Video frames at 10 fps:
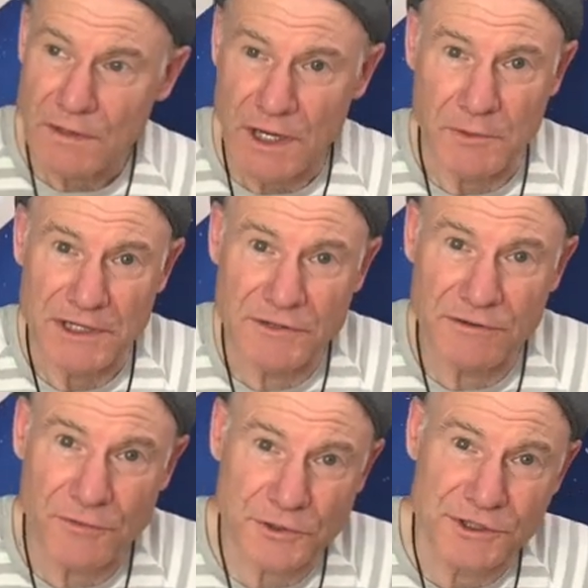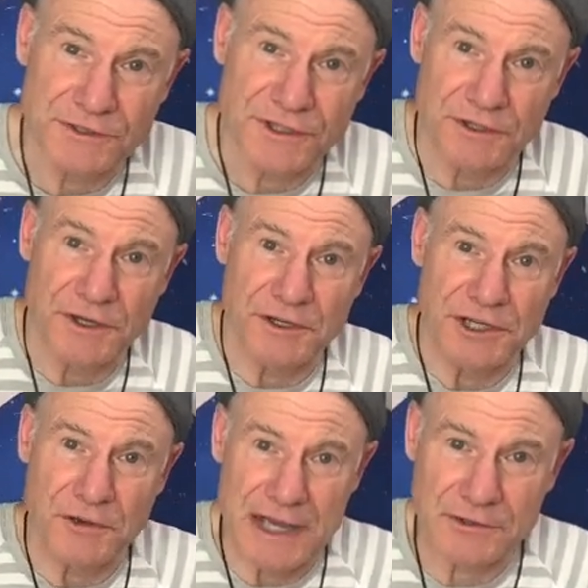Anyway, it's not a fortune, so you don't
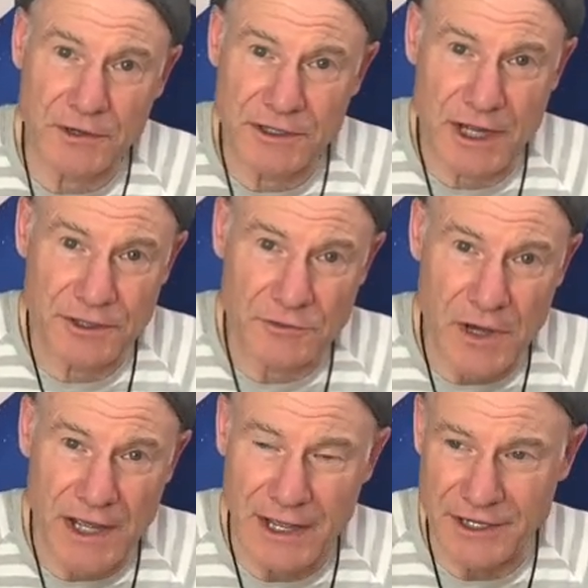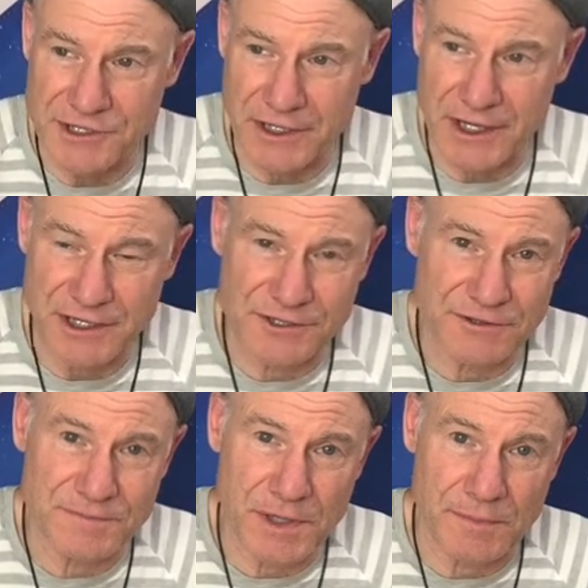need to act on it, neither do I.
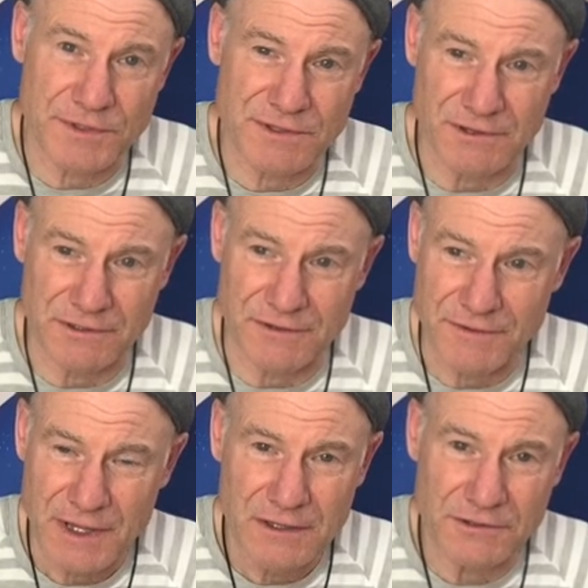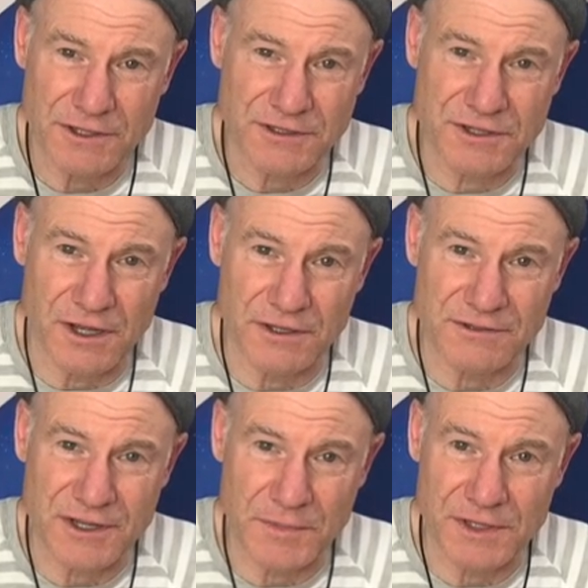Education's purpose is not to, not to
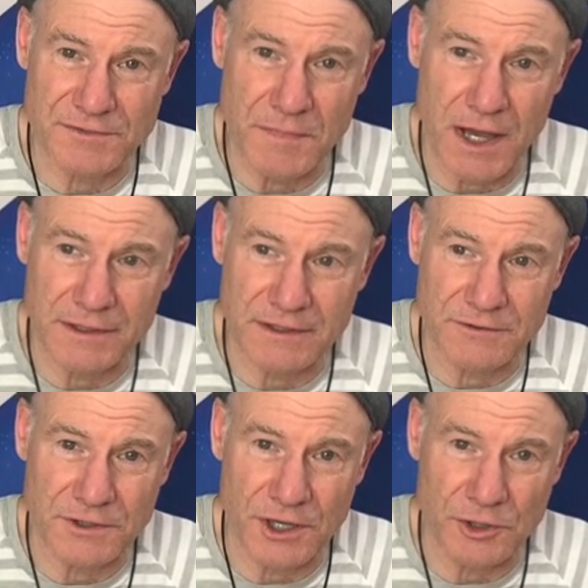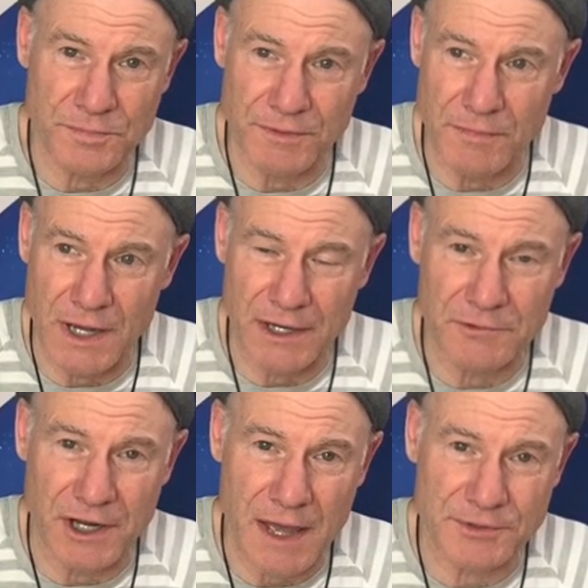turn somebody's mind into an open mind
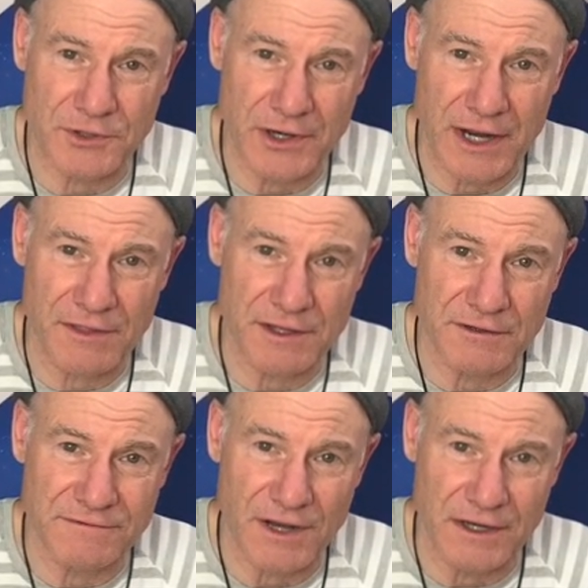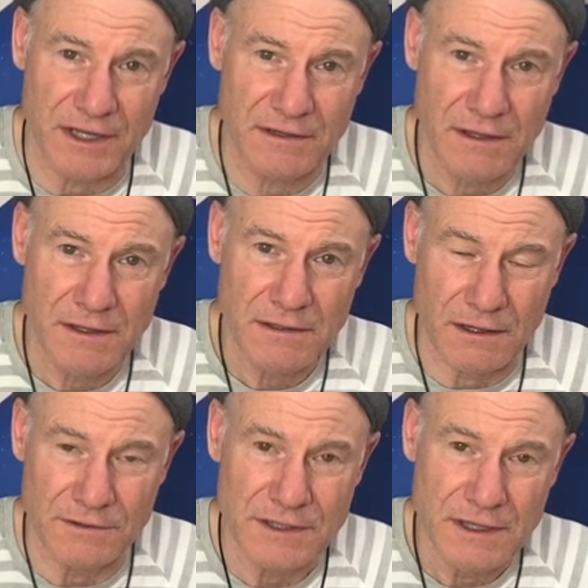where absolutely anything can flood in.
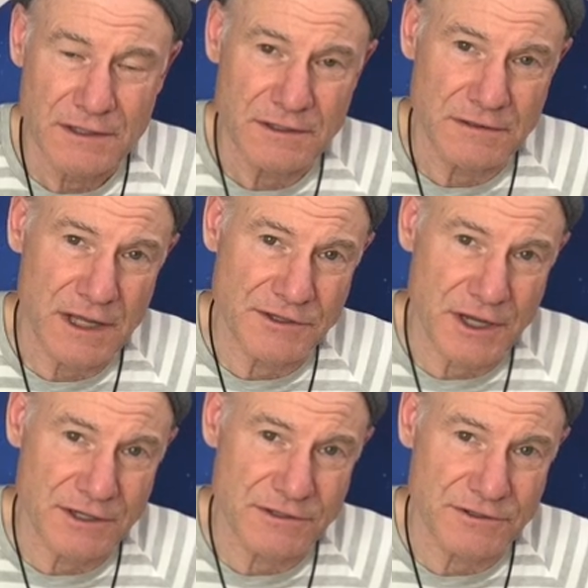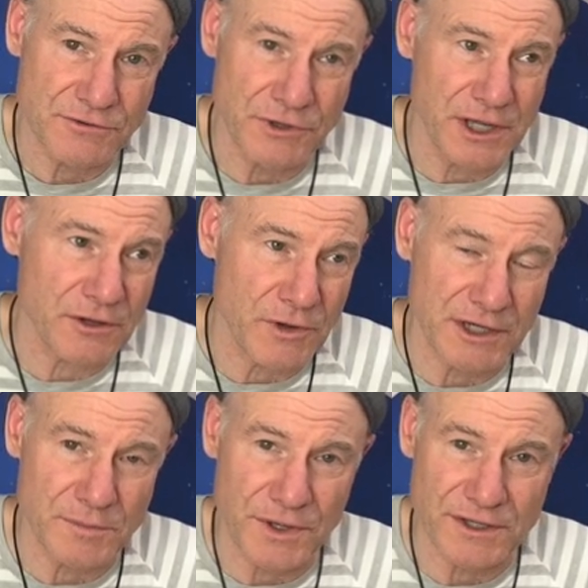No, so education is to
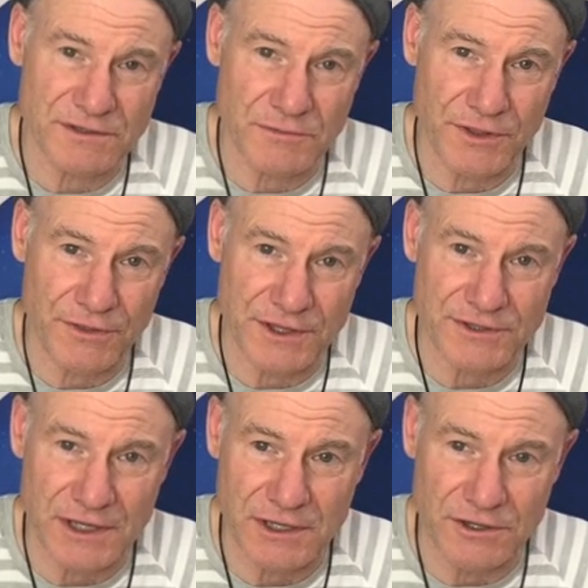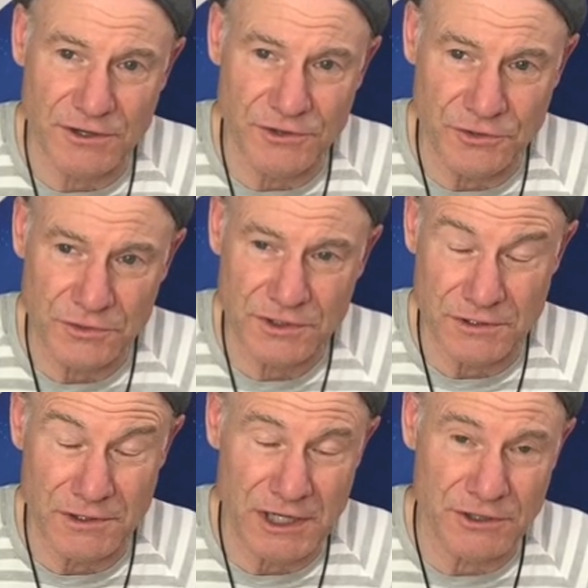reacquaint a person with the things they need to, do,
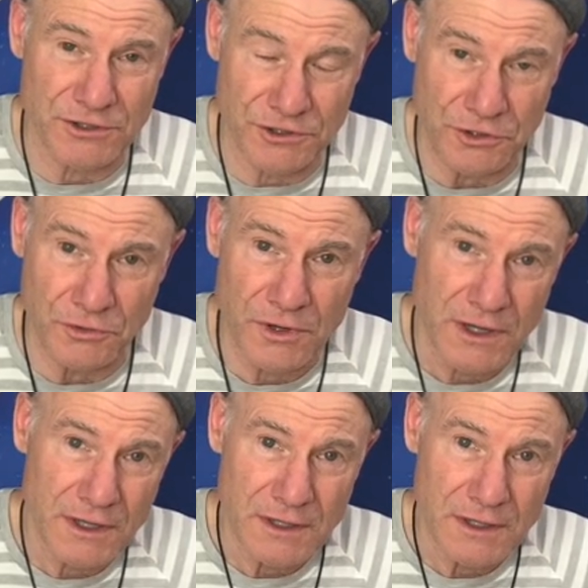need to do,